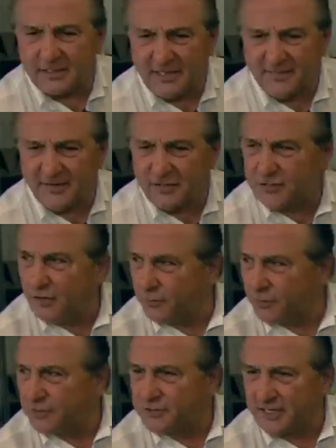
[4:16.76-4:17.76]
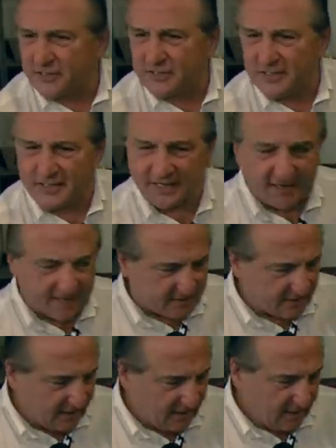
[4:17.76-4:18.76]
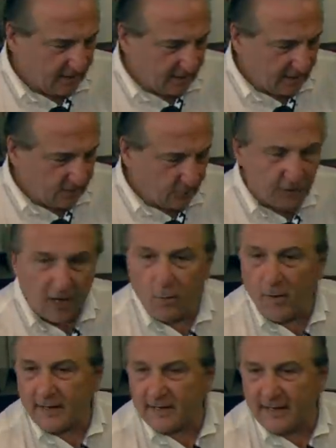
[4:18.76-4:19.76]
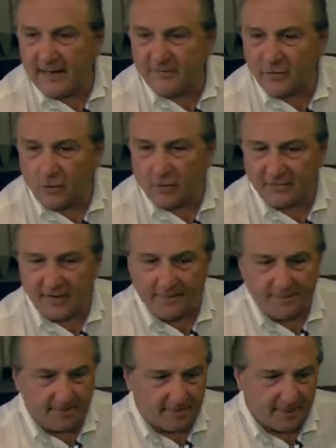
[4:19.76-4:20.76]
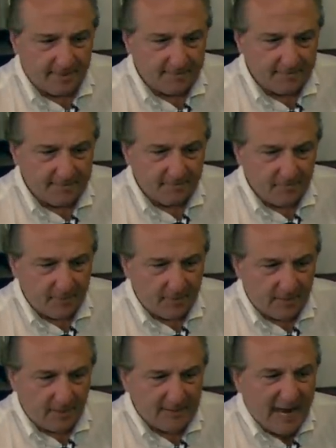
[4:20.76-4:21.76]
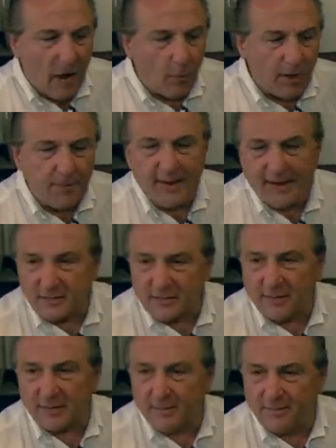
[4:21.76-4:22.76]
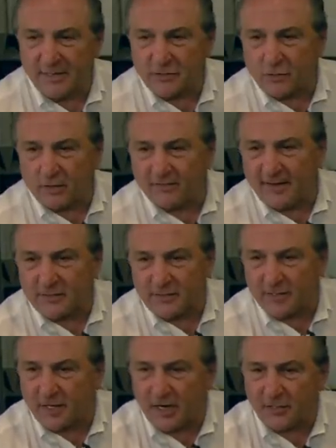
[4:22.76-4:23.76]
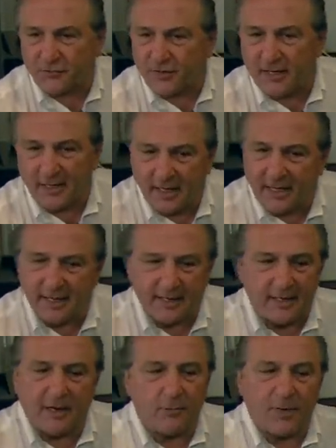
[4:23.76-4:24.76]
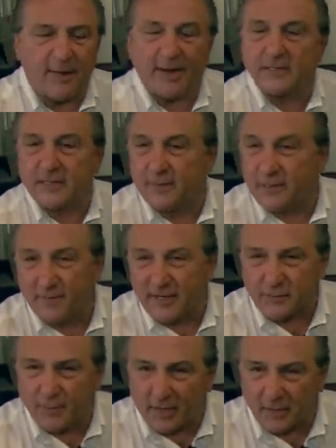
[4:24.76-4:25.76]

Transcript: the TV show Route 66. We all wanted to have a Corvette. Now we make some of the best Corvettes in the country, and uh, we make some of the best